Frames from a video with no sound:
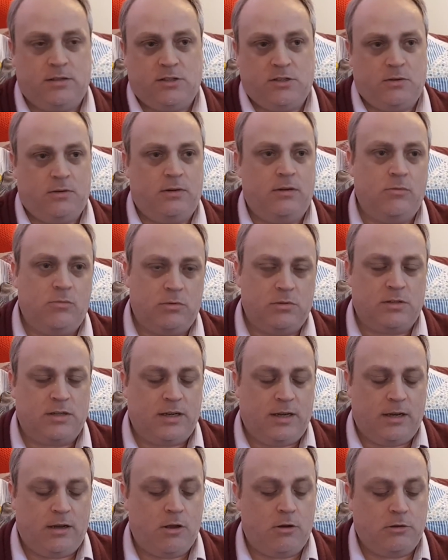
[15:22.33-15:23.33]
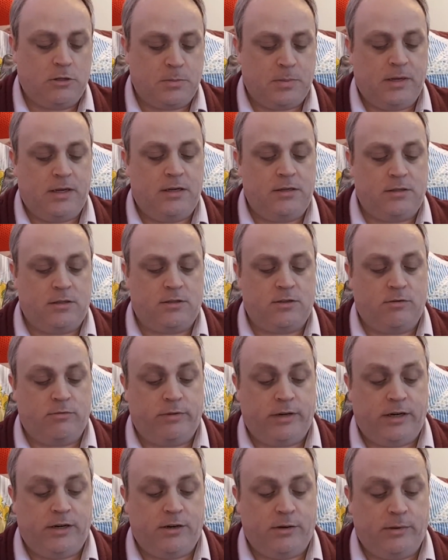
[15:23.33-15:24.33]
so it was going to be easy to
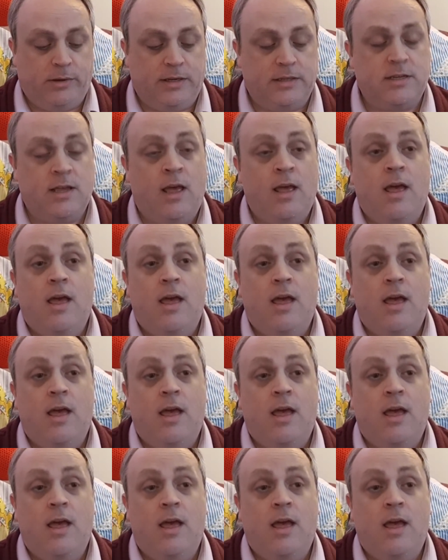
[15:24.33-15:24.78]
redo it,